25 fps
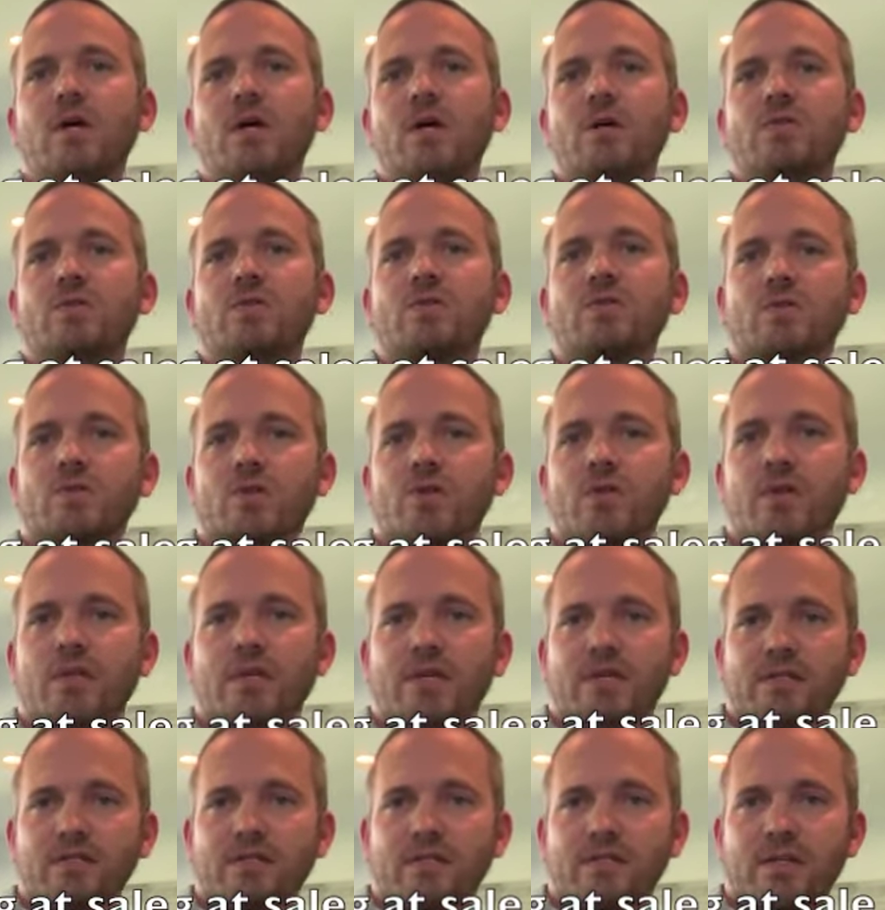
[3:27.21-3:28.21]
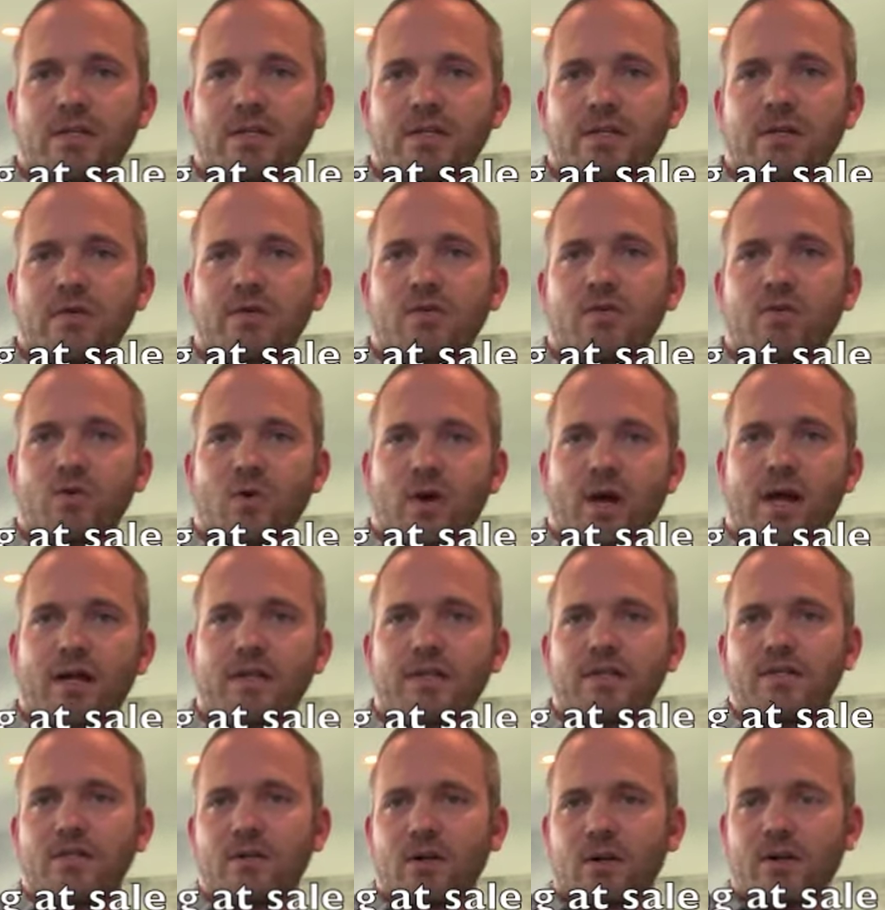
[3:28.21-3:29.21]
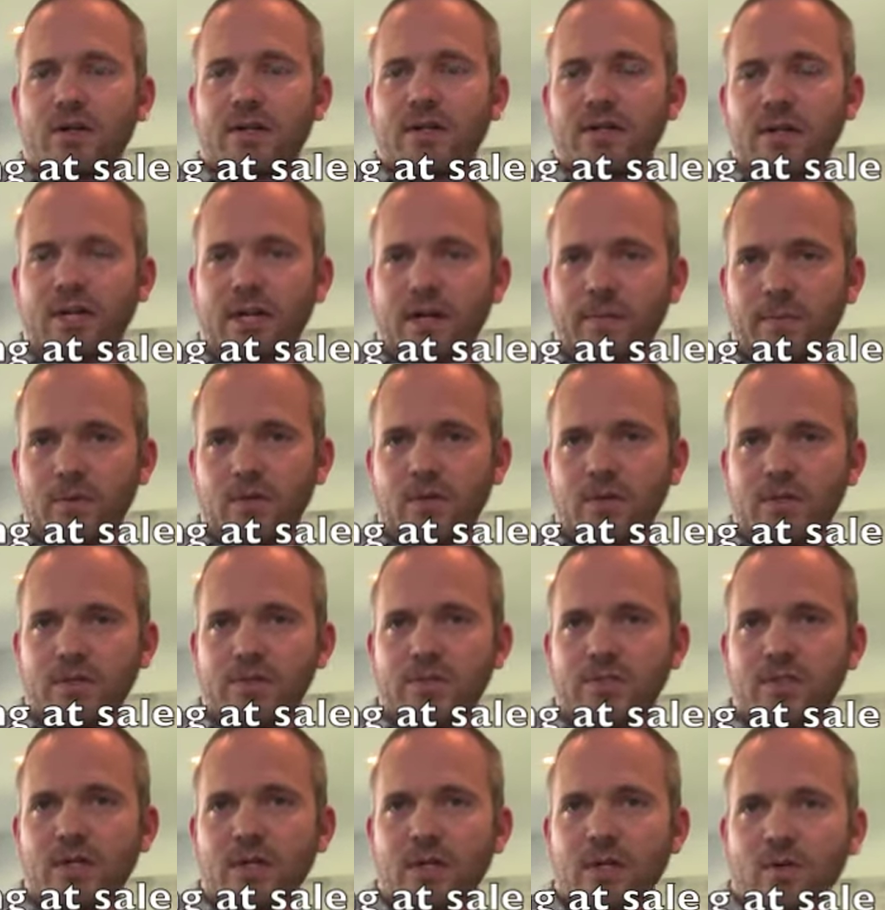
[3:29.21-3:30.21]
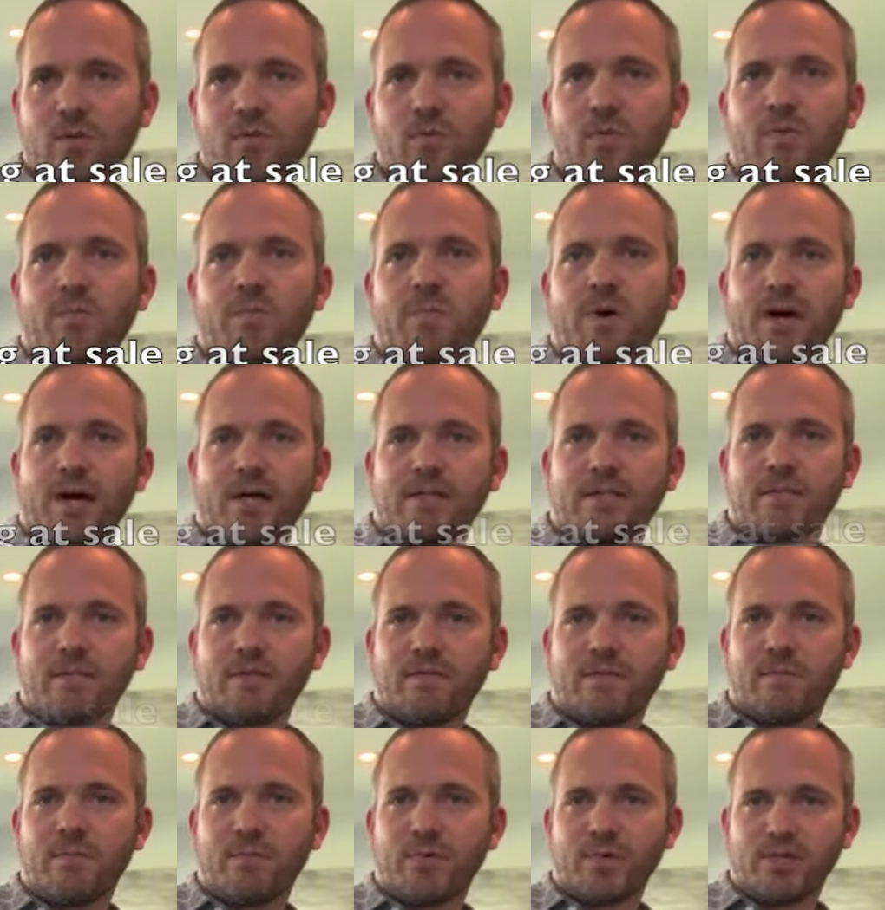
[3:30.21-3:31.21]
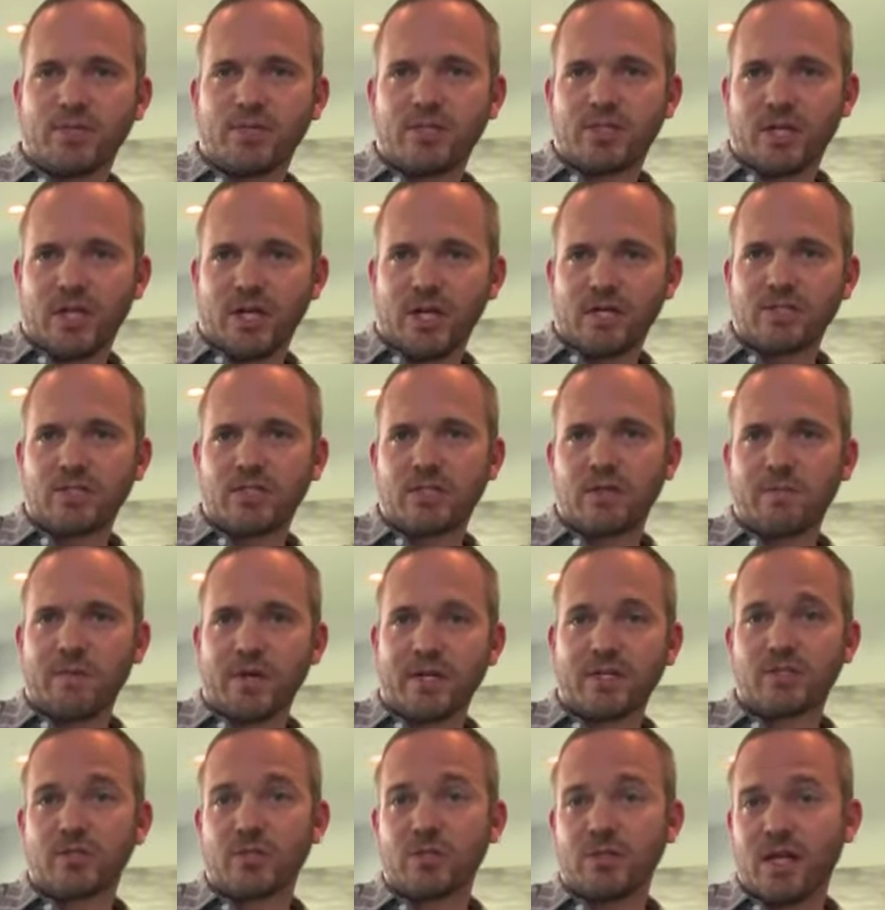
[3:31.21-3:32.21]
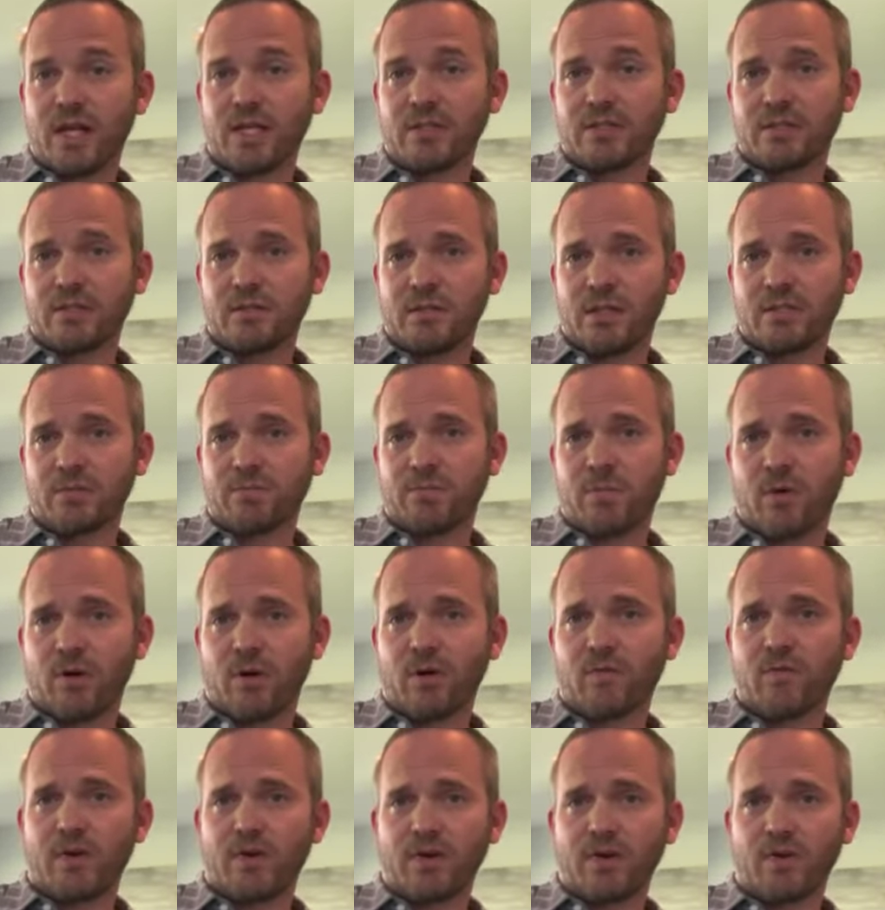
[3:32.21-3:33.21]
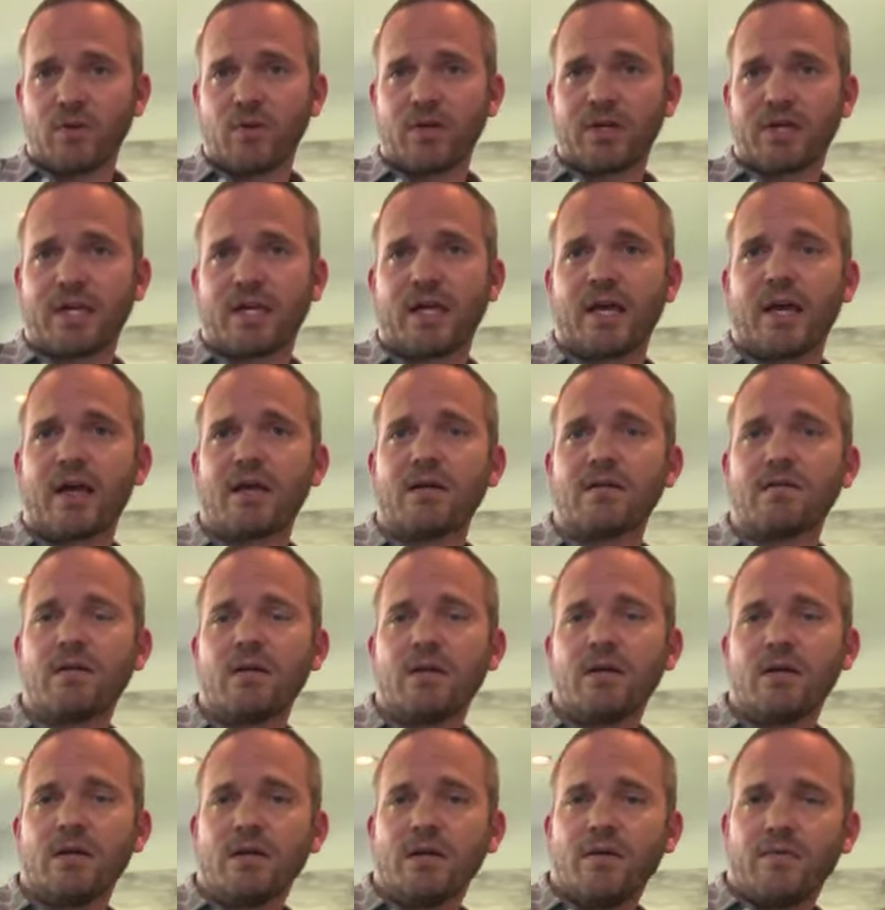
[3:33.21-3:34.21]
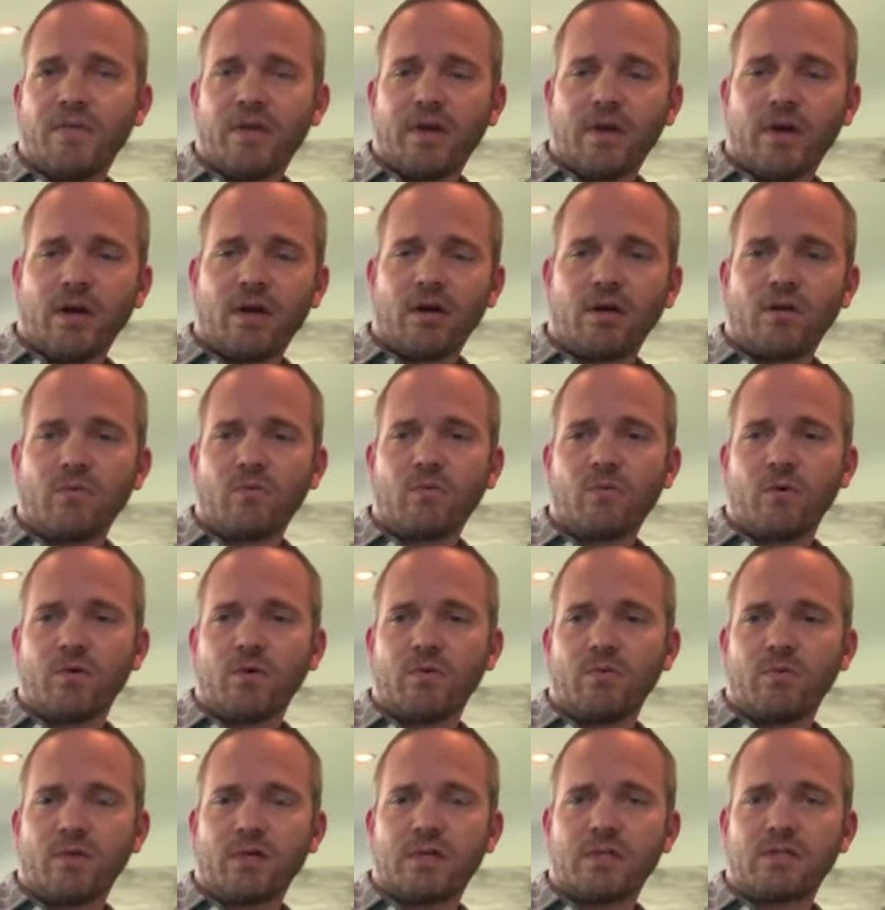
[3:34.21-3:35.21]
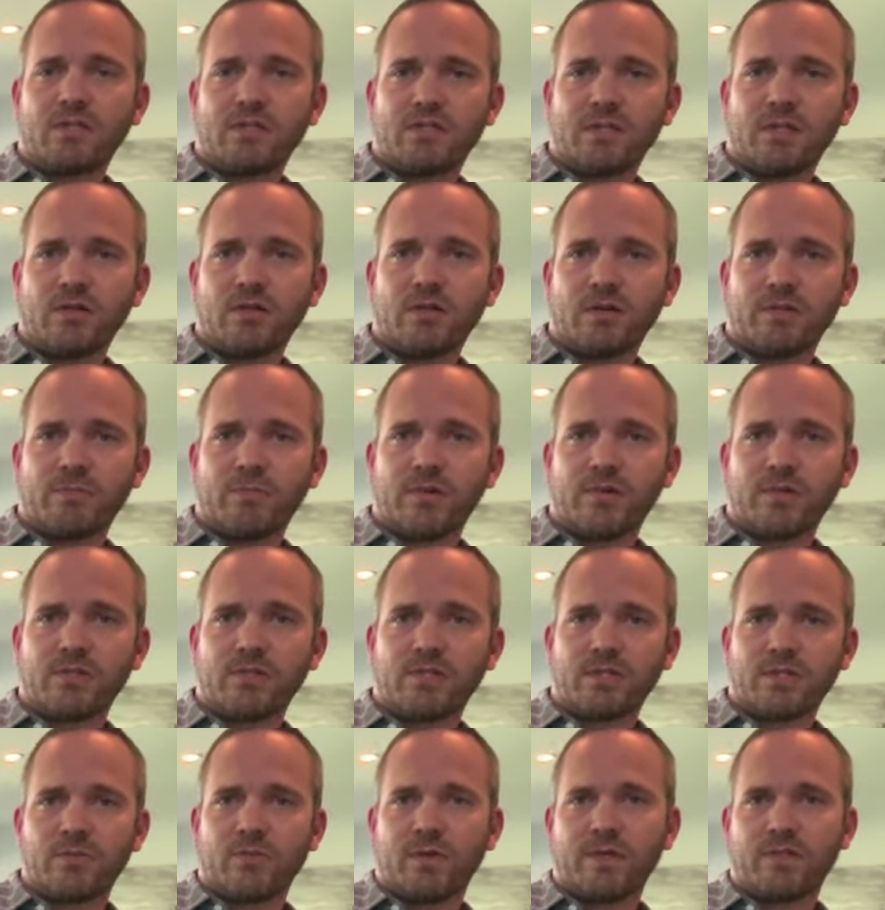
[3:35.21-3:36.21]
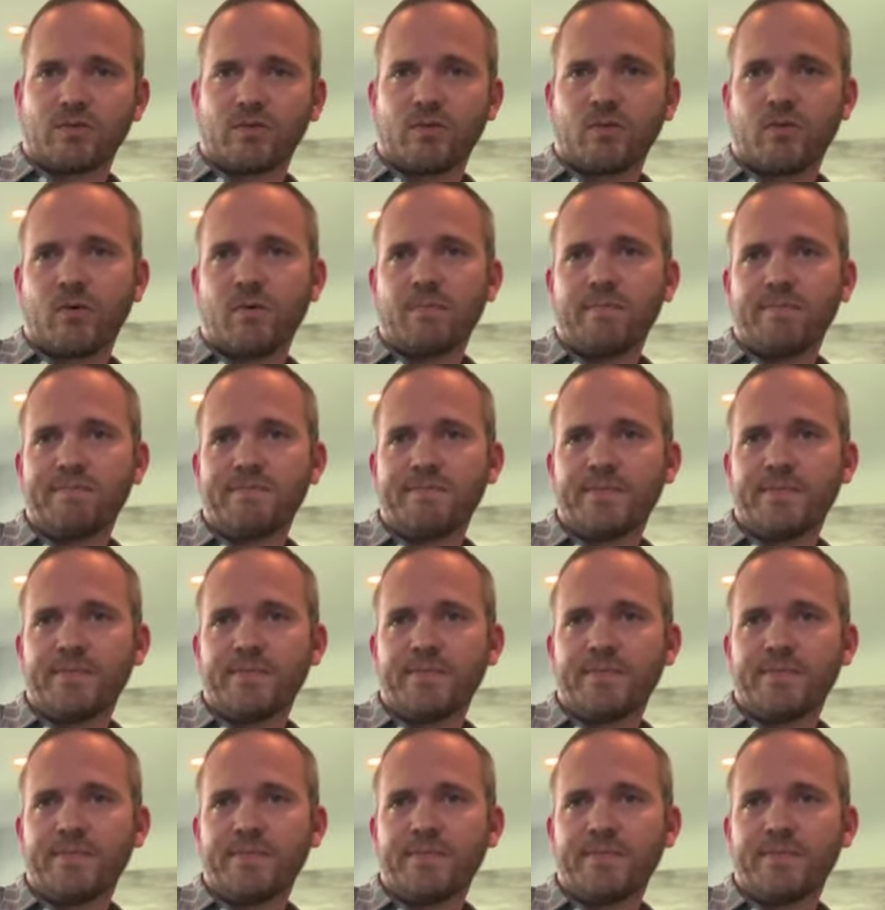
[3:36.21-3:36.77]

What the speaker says: So certainly consider trying to target neighborhoods with positive appreciation, and make sure that's part of what you're looking at when considering purchasing a rental home.